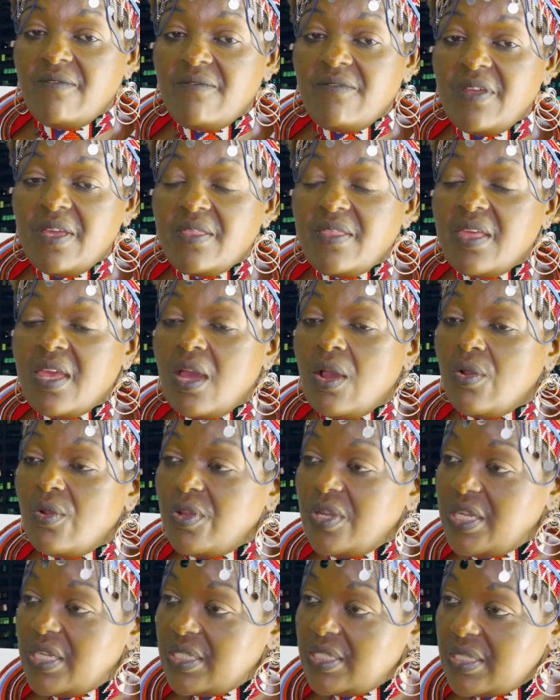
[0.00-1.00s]
They are
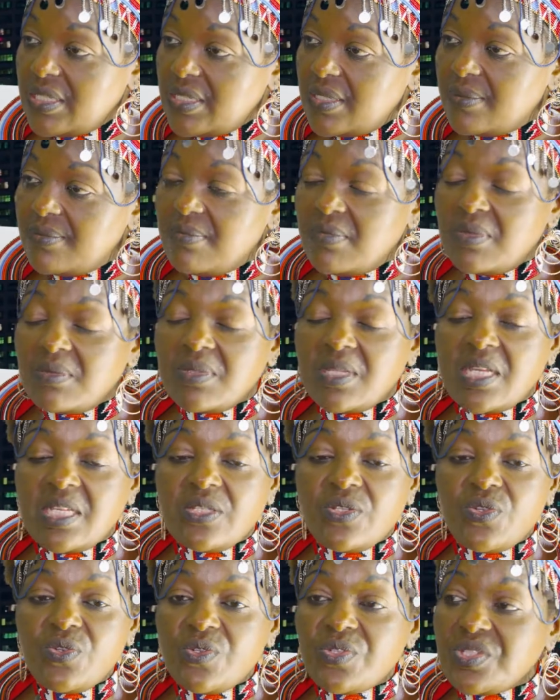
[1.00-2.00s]
honest, there
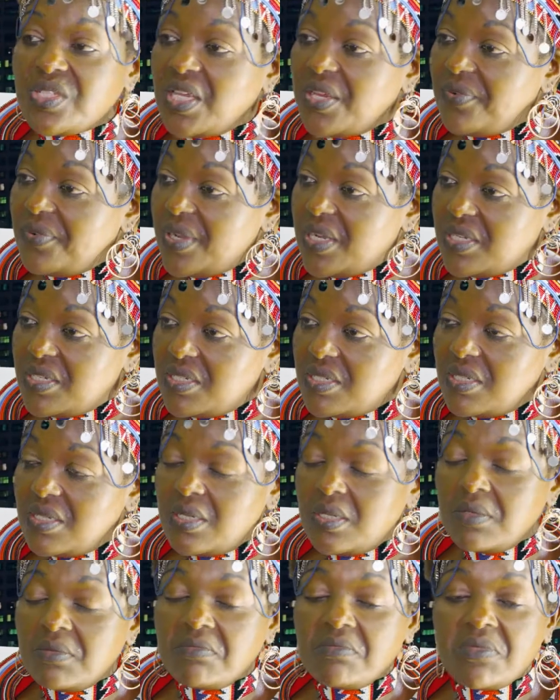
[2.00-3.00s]
is no secret,
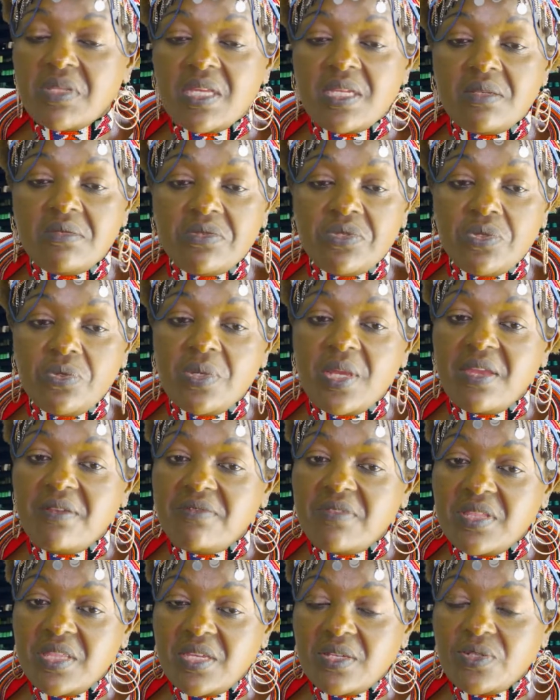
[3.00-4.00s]
they do
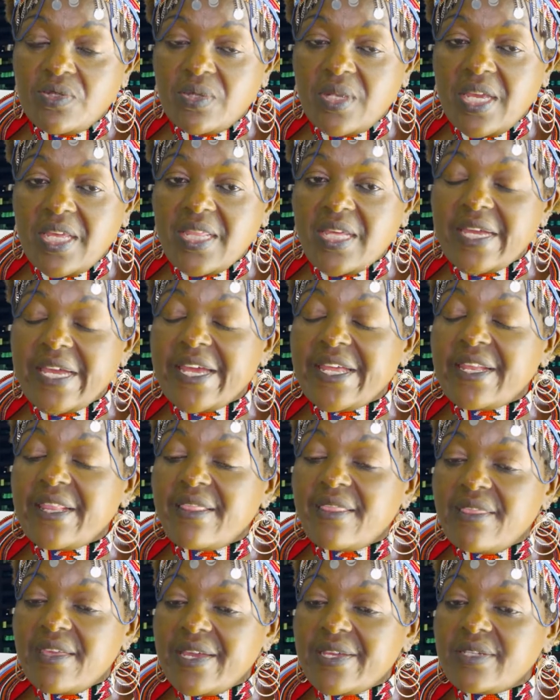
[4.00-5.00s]
everything together,
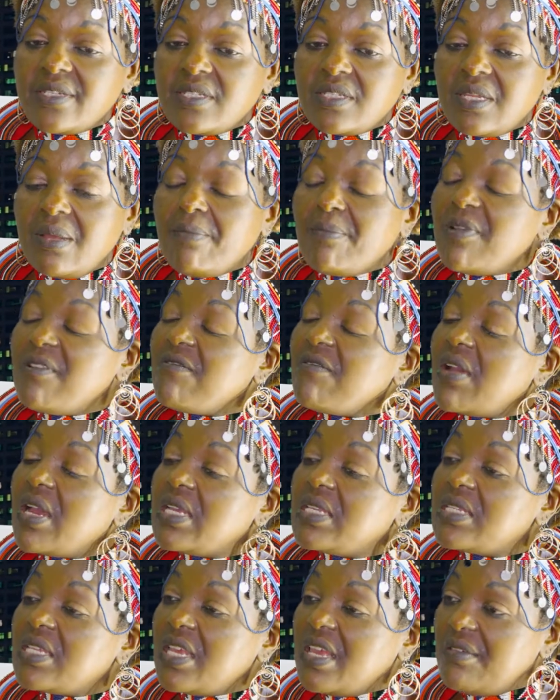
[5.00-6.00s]
and that
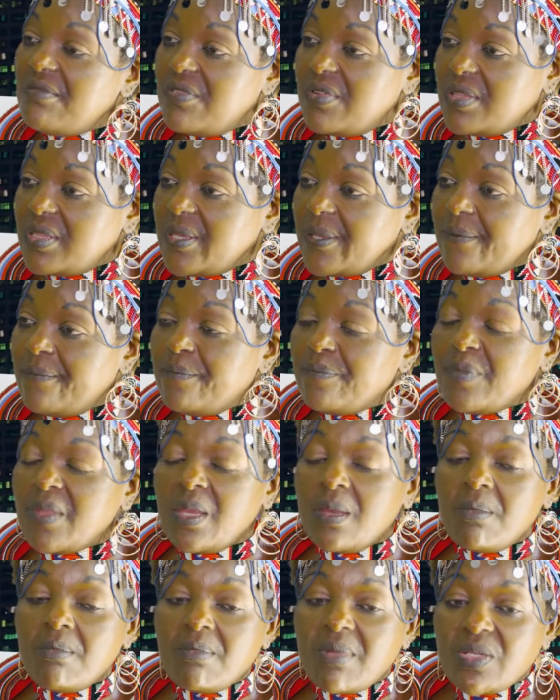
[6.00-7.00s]
simplifies everything.
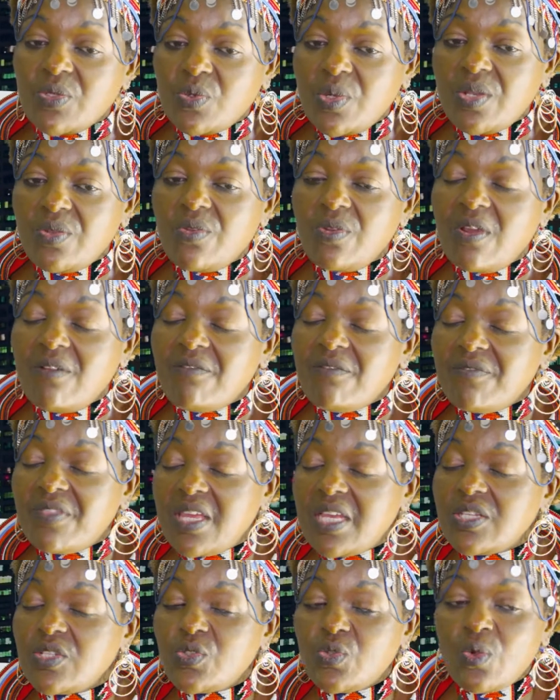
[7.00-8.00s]
But when you have
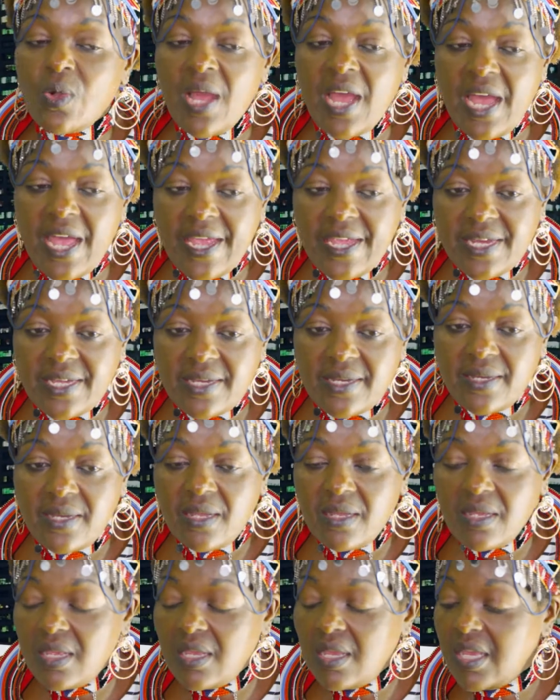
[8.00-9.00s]
things to hide
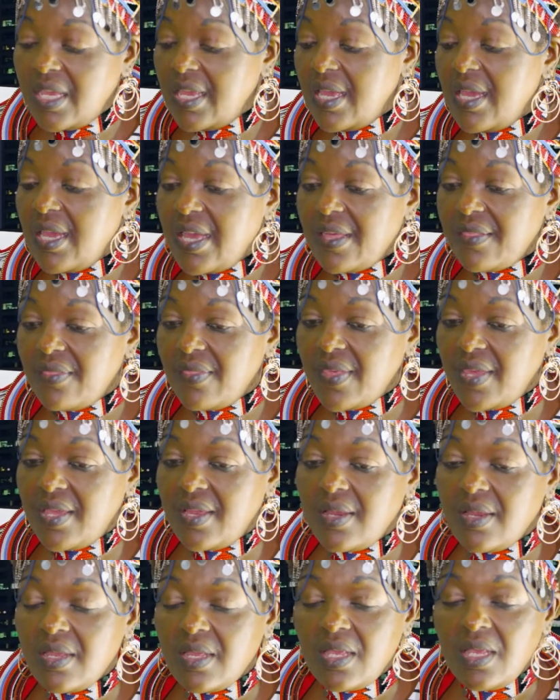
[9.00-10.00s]
here and
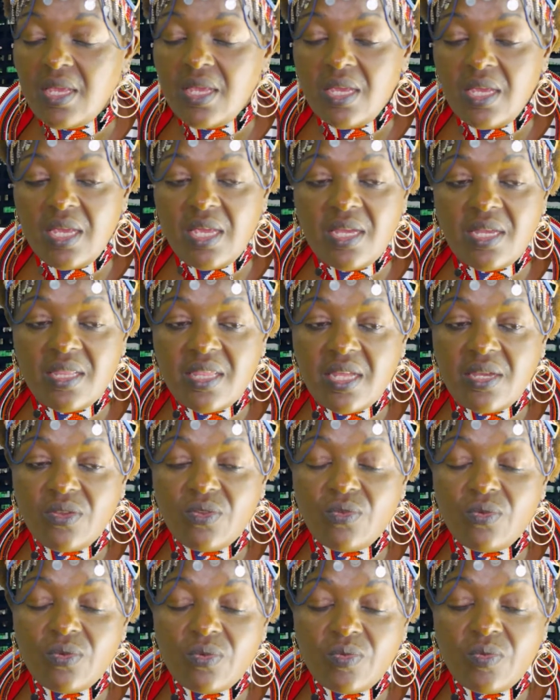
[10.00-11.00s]
there, and then
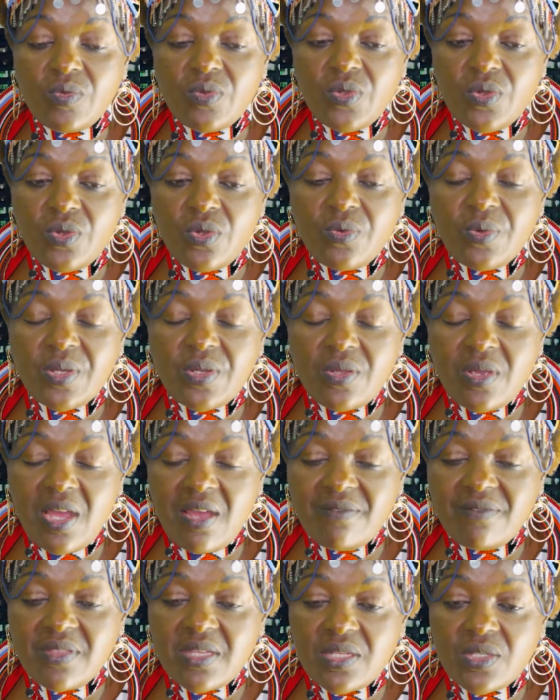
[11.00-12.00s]
you know when you
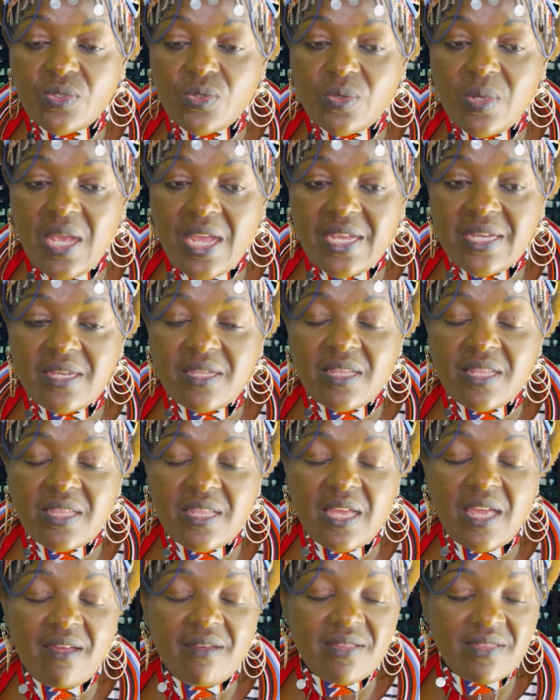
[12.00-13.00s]
have things to hide, then
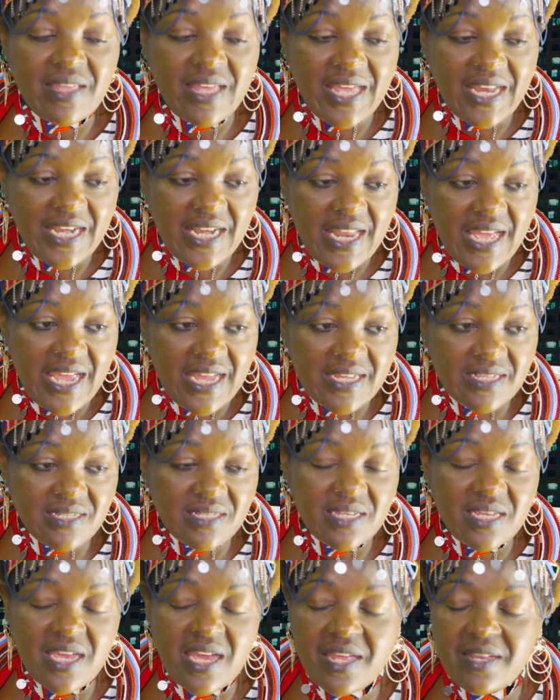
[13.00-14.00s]
there are lies
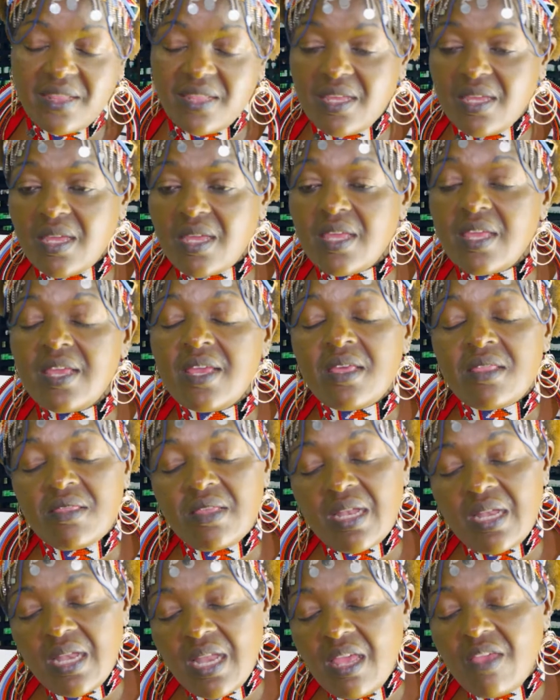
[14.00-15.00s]
here and there,
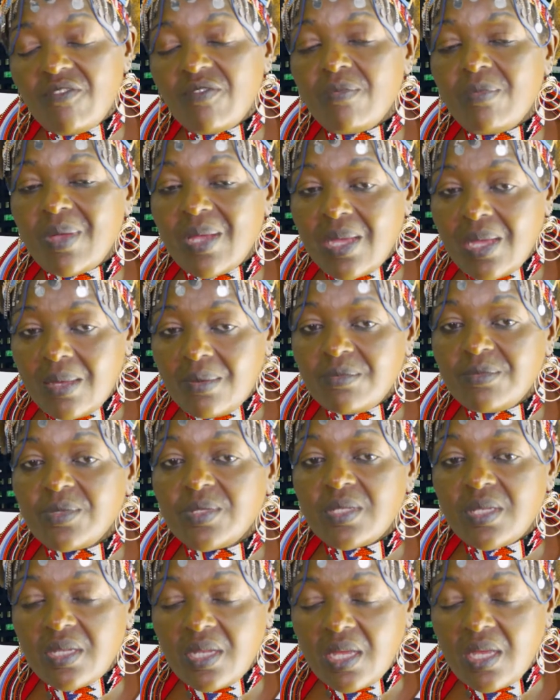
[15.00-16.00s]
then life
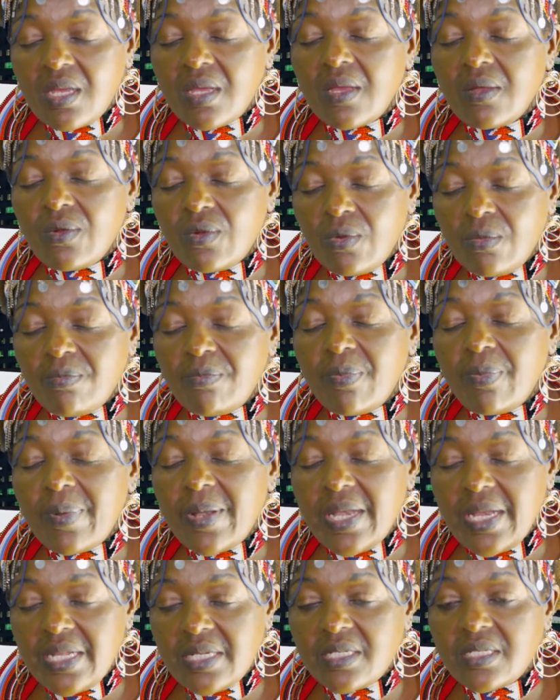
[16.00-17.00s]
becomes a
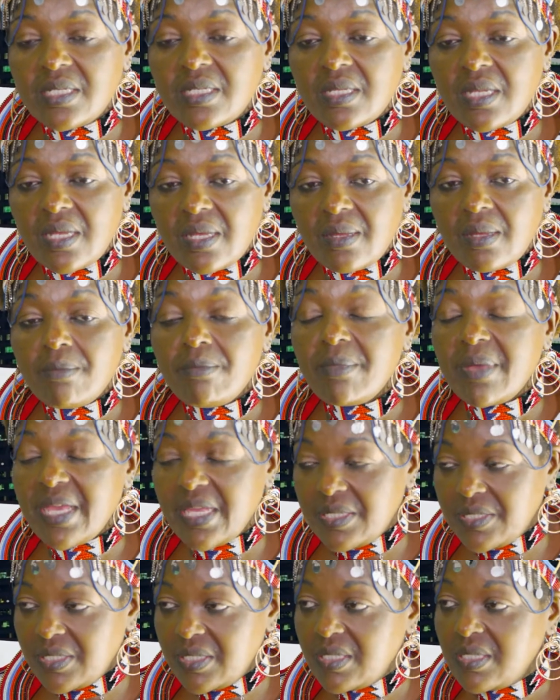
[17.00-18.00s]
complete
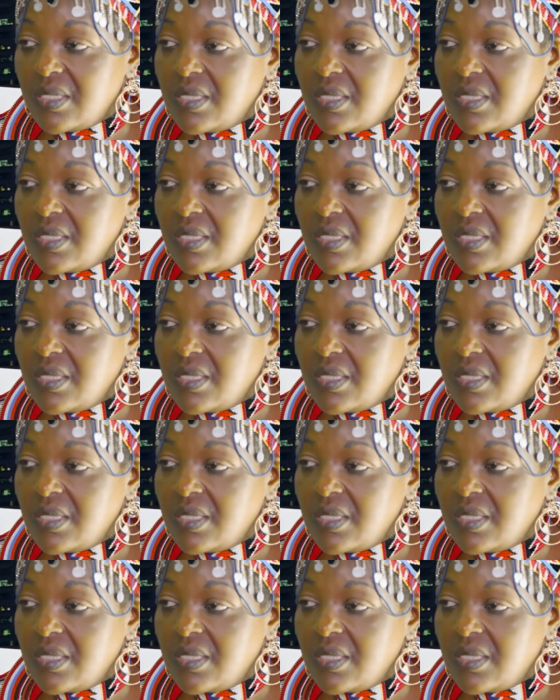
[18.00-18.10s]
mess.